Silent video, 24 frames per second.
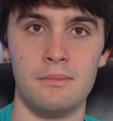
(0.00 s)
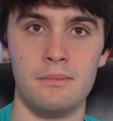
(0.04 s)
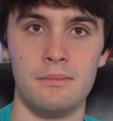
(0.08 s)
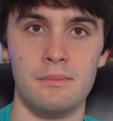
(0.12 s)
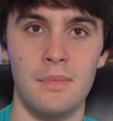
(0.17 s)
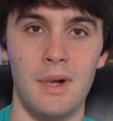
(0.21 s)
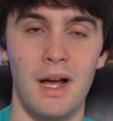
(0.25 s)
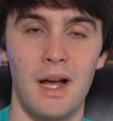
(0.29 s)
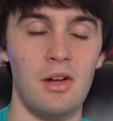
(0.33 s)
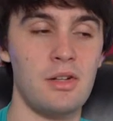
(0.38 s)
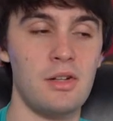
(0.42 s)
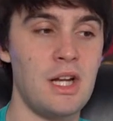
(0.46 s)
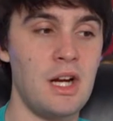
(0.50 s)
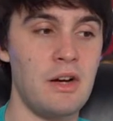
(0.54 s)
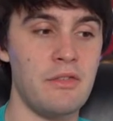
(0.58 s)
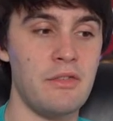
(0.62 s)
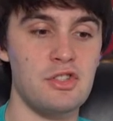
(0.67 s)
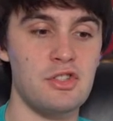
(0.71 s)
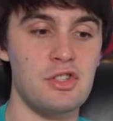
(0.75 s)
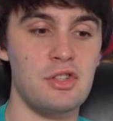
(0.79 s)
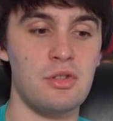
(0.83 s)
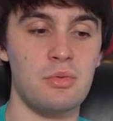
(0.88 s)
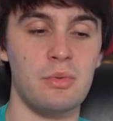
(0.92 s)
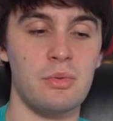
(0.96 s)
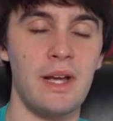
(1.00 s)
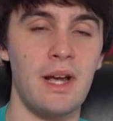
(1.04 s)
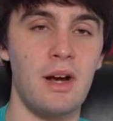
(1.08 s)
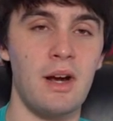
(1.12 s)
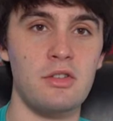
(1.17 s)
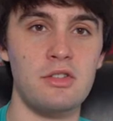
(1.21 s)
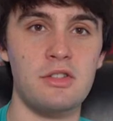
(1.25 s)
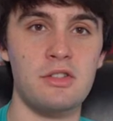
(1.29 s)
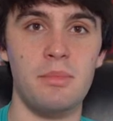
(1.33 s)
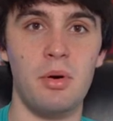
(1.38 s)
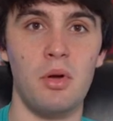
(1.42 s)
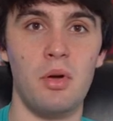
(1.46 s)
I don't care if it's 3
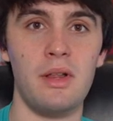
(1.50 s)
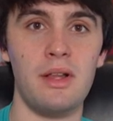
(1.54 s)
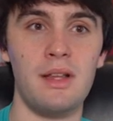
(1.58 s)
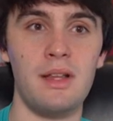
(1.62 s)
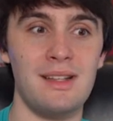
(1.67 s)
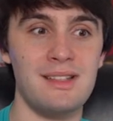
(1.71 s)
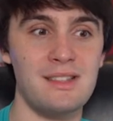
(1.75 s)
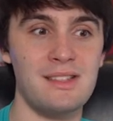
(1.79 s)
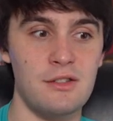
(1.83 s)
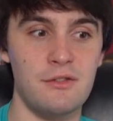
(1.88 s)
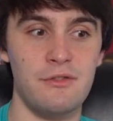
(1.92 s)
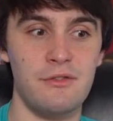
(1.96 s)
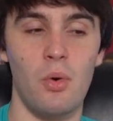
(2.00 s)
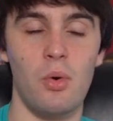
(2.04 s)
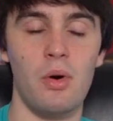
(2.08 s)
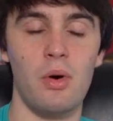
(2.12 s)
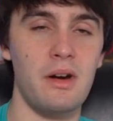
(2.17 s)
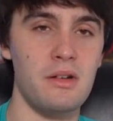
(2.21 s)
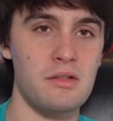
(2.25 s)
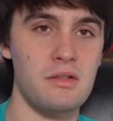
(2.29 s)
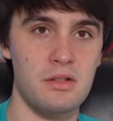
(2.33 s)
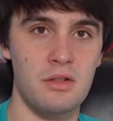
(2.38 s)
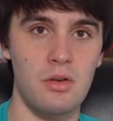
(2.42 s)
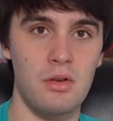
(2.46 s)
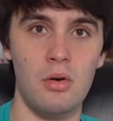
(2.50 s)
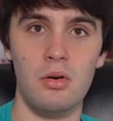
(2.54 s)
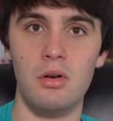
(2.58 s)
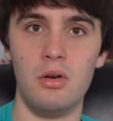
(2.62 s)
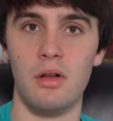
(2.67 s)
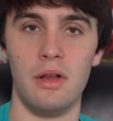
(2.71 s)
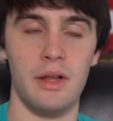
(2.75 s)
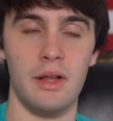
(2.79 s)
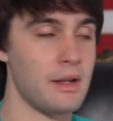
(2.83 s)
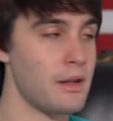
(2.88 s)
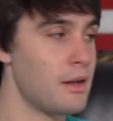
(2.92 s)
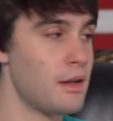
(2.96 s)
hours of pulling lists and 4 hours of cold
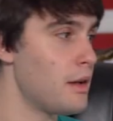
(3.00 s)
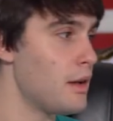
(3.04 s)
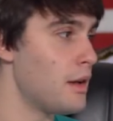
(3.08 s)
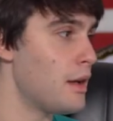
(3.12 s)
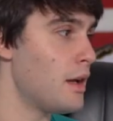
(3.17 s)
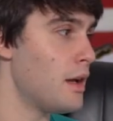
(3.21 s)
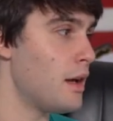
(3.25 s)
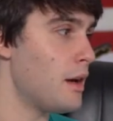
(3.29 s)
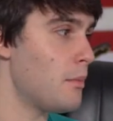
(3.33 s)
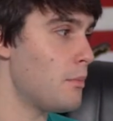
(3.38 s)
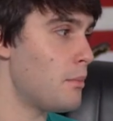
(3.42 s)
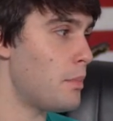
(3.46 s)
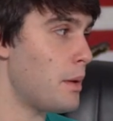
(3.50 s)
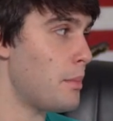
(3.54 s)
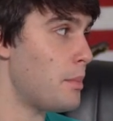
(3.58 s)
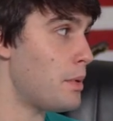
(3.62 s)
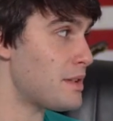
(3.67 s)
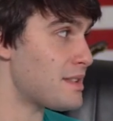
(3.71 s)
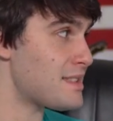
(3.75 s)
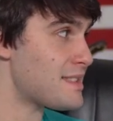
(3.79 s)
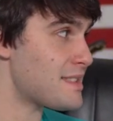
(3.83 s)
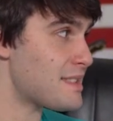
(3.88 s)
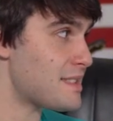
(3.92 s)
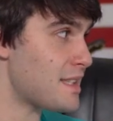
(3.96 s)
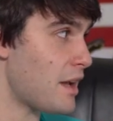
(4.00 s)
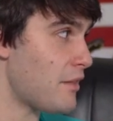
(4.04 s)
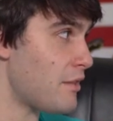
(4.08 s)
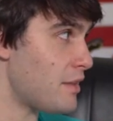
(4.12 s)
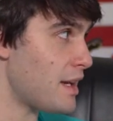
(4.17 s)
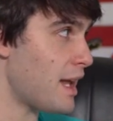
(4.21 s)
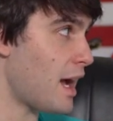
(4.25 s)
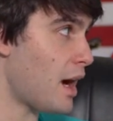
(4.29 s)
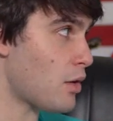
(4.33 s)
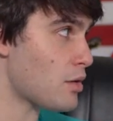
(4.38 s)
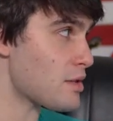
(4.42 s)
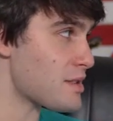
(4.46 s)
calling. But put 7
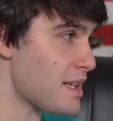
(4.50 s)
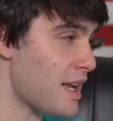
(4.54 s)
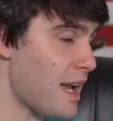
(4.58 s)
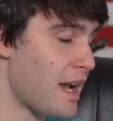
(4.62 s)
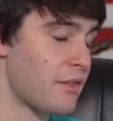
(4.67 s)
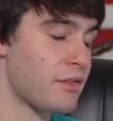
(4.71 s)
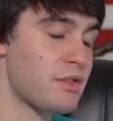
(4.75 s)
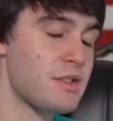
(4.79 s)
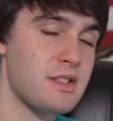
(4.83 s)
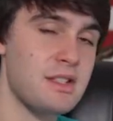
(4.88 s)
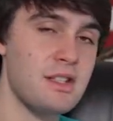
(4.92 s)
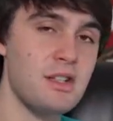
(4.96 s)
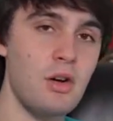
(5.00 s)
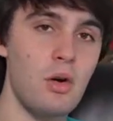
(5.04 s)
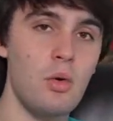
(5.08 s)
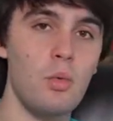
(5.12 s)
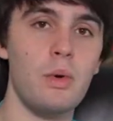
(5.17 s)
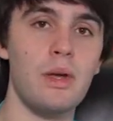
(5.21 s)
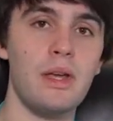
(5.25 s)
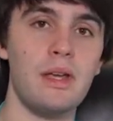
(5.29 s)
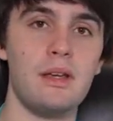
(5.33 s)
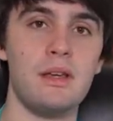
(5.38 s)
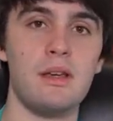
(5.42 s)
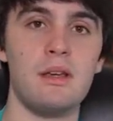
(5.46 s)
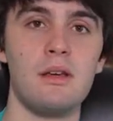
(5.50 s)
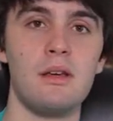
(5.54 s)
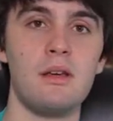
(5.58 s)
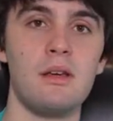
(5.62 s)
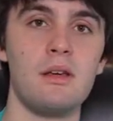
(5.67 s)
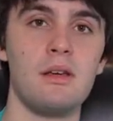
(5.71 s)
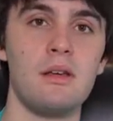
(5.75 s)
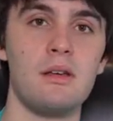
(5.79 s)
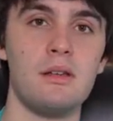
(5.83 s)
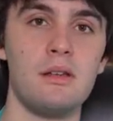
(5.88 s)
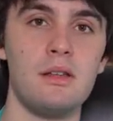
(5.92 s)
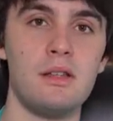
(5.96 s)
hours every single week
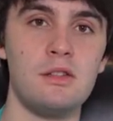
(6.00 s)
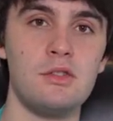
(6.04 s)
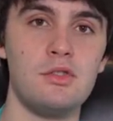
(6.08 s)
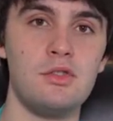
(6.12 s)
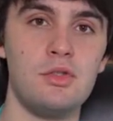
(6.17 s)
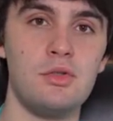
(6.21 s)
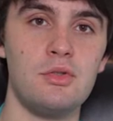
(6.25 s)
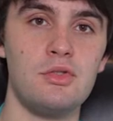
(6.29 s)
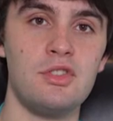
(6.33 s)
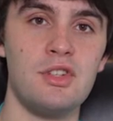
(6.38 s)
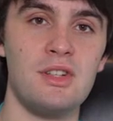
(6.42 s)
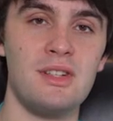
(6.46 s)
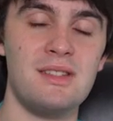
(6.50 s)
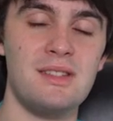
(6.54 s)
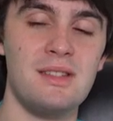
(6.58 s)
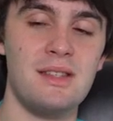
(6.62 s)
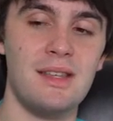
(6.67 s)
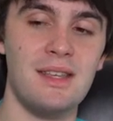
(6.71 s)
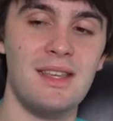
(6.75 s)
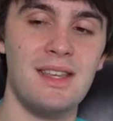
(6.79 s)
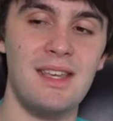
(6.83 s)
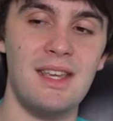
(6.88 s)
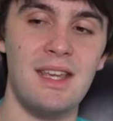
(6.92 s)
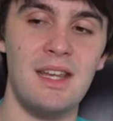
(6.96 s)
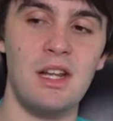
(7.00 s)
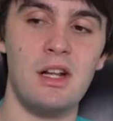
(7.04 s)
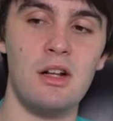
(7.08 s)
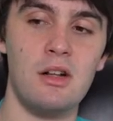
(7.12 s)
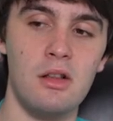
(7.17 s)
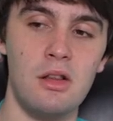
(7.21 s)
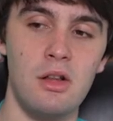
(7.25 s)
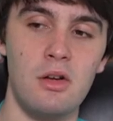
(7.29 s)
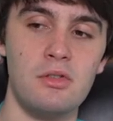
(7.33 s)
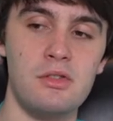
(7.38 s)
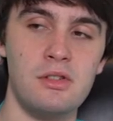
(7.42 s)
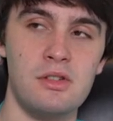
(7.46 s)
into just getting
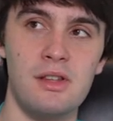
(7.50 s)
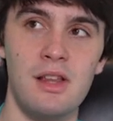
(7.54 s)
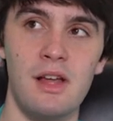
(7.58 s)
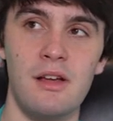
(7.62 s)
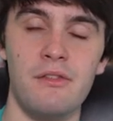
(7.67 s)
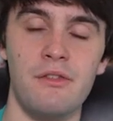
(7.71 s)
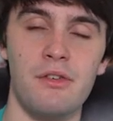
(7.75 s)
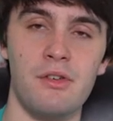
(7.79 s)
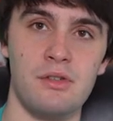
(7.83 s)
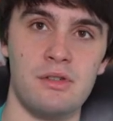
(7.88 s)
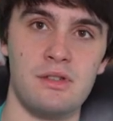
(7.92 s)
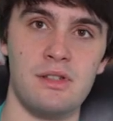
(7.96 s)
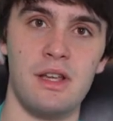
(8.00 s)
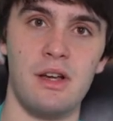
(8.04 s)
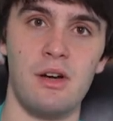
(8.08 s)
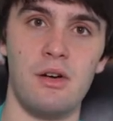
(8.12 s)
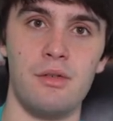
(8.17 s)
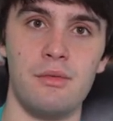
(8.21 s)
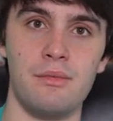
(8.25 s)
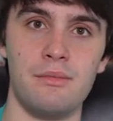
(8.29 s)
closer to that first deal.